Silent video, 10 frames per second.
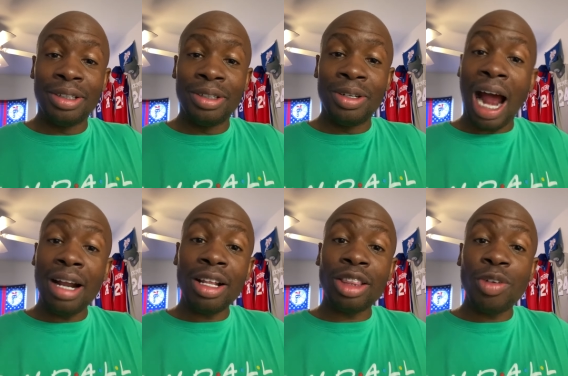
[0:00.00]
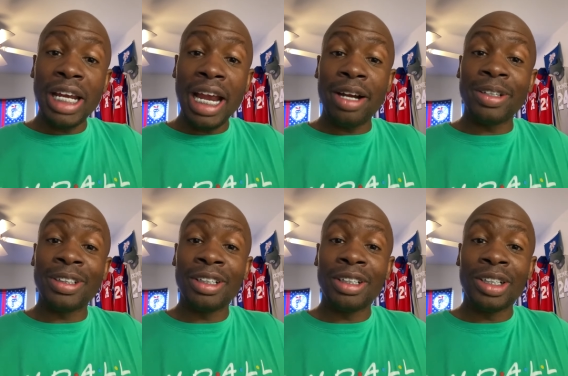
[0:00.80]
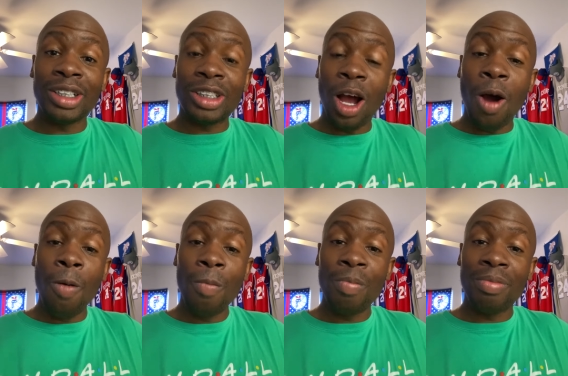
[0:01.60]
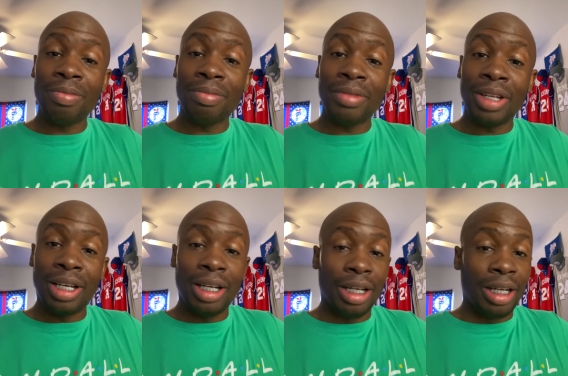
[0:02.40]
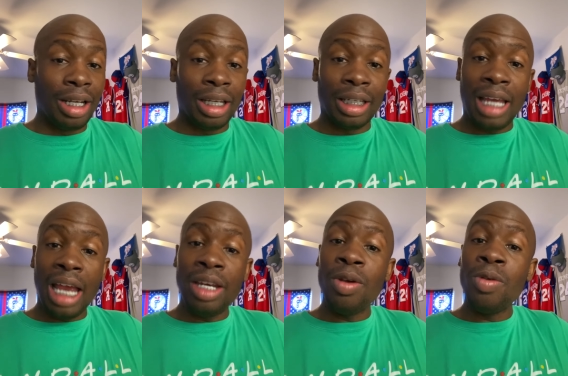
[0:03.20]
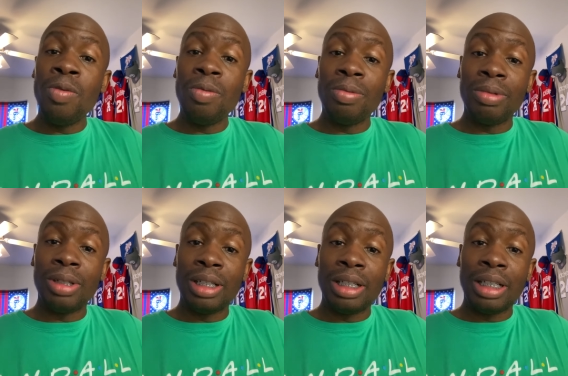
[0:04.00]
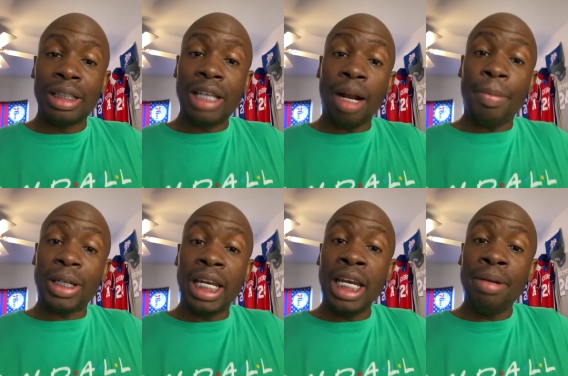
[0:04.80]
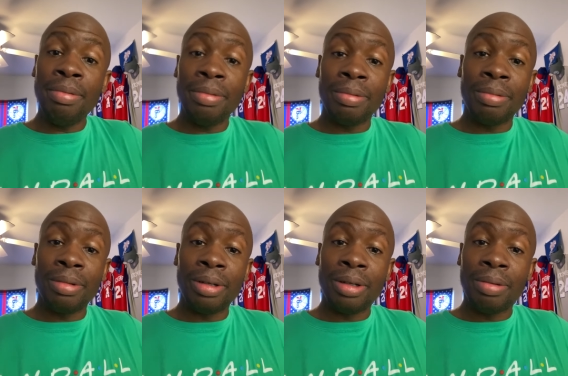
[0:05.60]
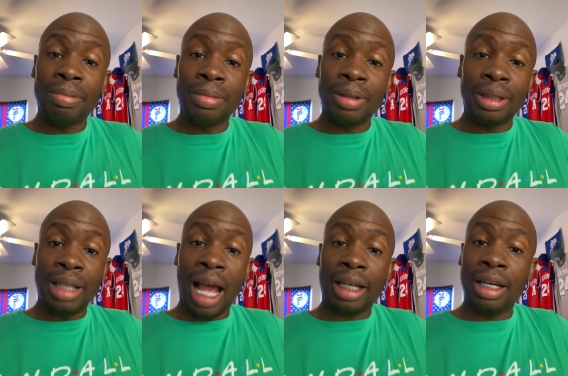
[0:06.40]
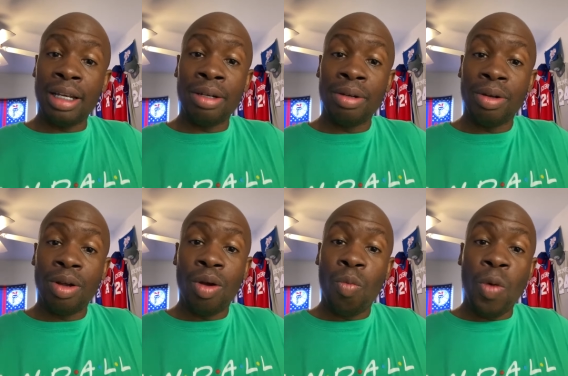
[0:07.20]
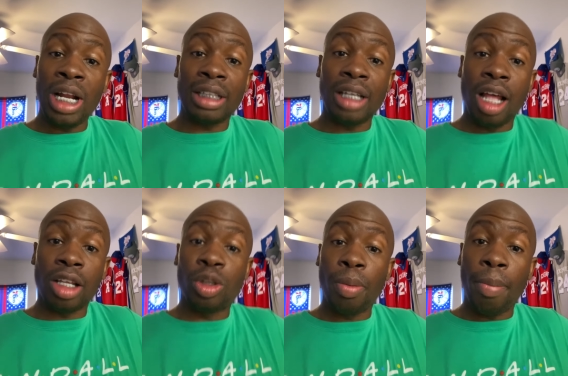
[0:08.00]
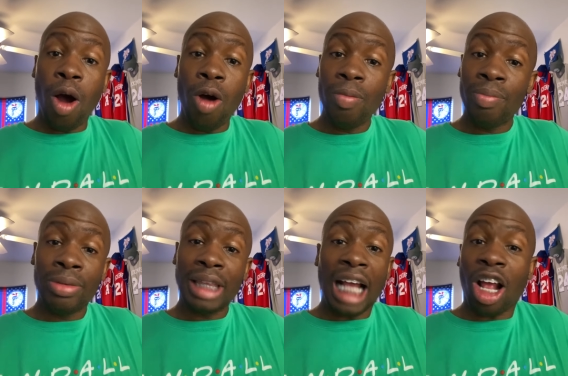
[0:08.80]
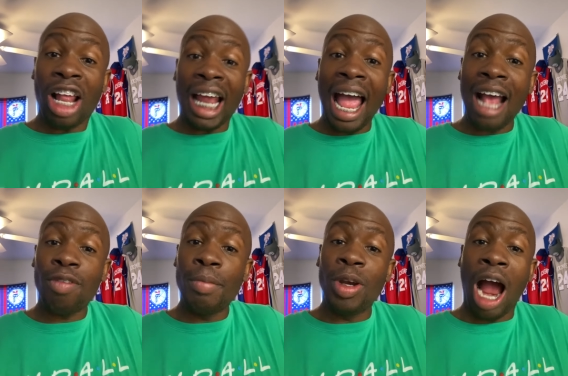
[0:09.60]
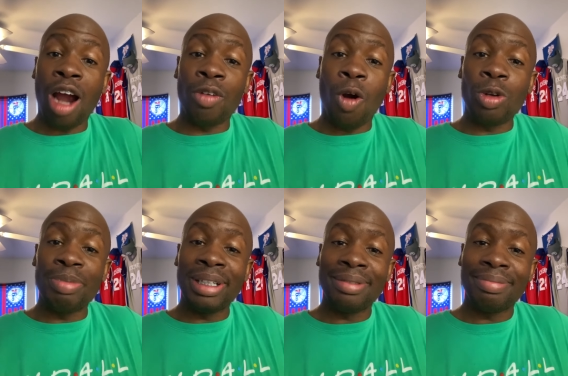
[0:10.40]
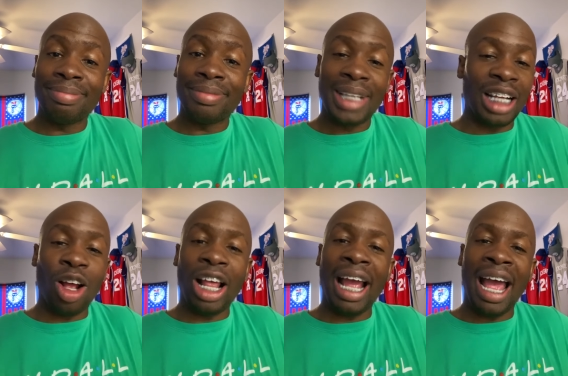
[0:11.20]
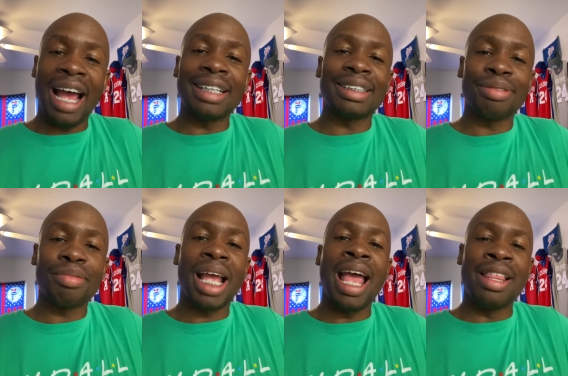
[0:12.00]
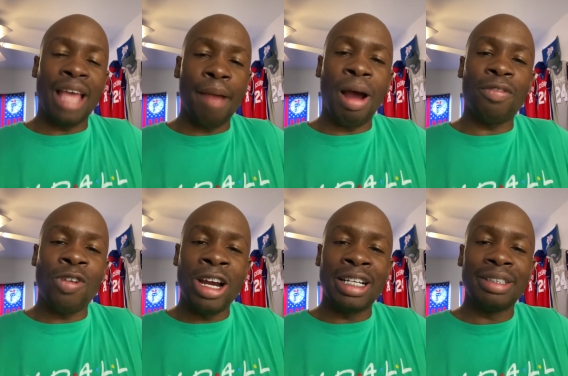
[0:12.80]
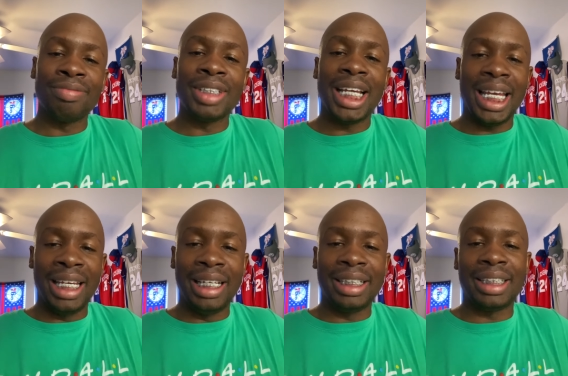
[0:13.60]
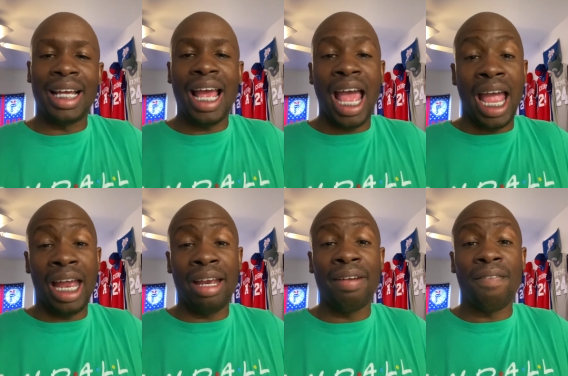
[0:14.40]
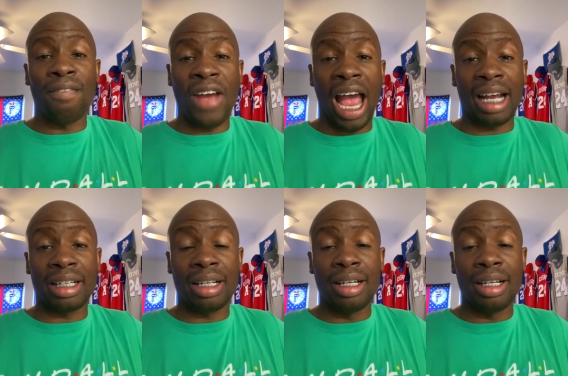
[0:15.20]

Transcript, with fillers: you got another three years. So, can you set up a team that can win us another Super Bowl? That's all I ask from you, Howie Roseman. That's all I ask. And that, my friend, is a fact.